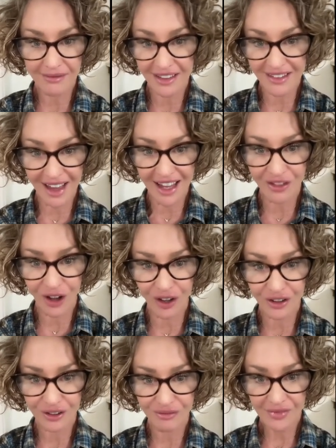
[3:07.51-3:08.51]
is
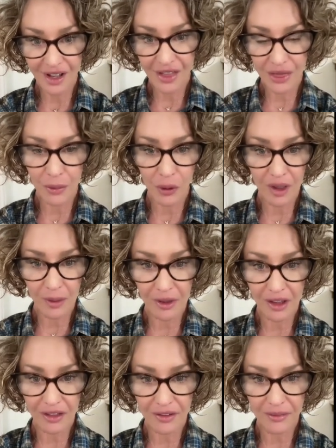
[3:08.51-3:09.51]
landlocked, the Behemoth.